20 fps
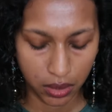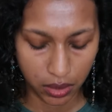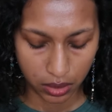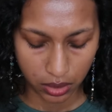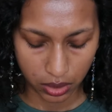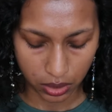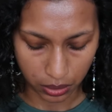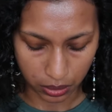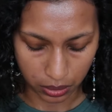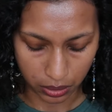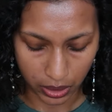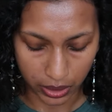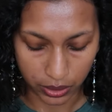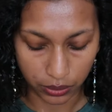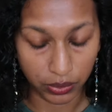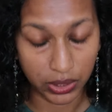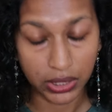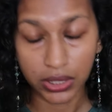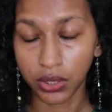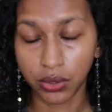So I
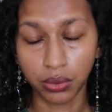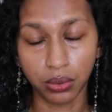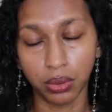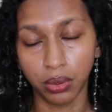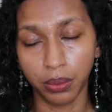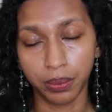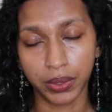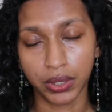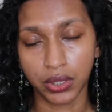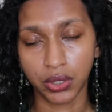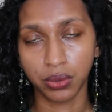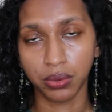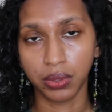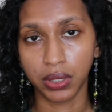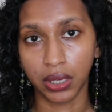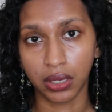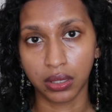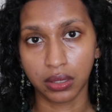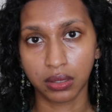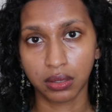really do hope that you
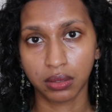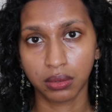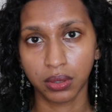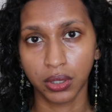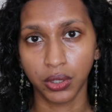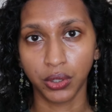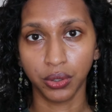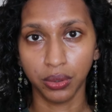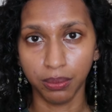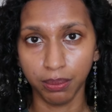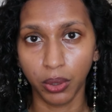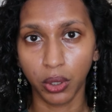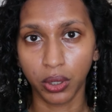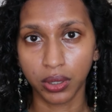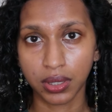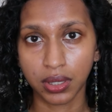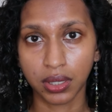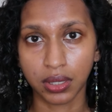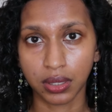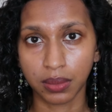get a good
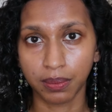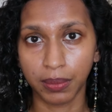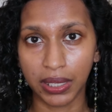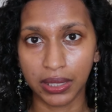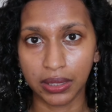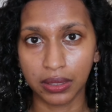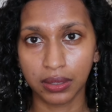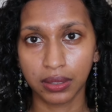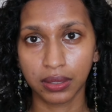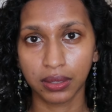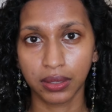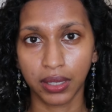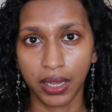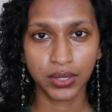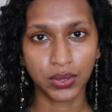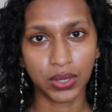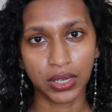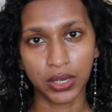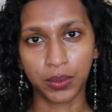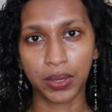box this month.
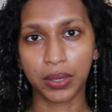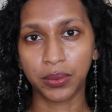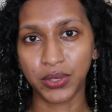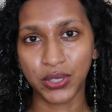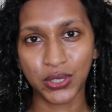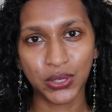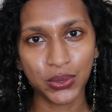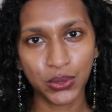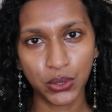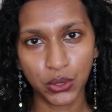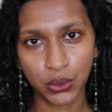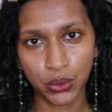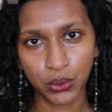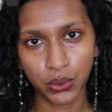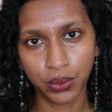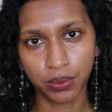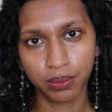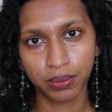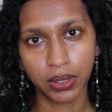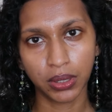So anyway, I will see you
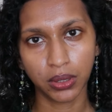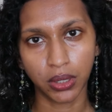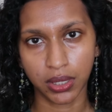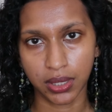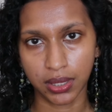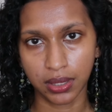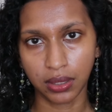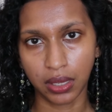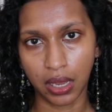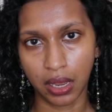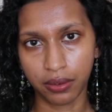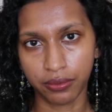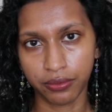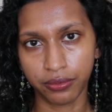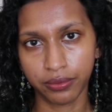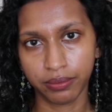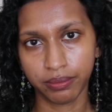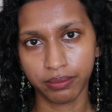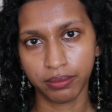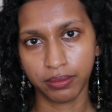soon. Lots of
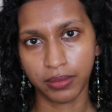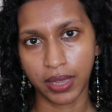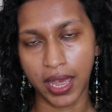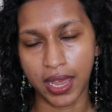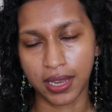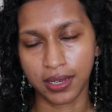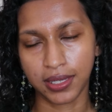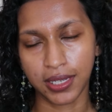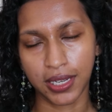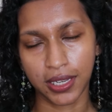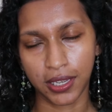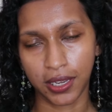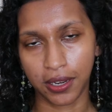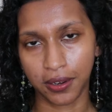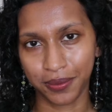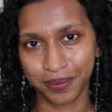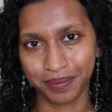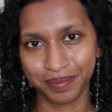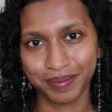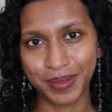love and take care.
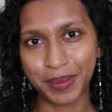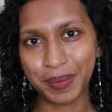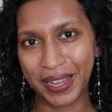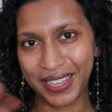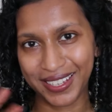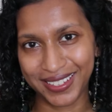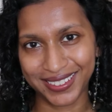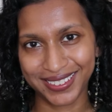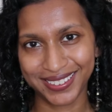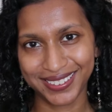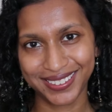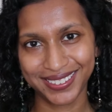Bye-bye.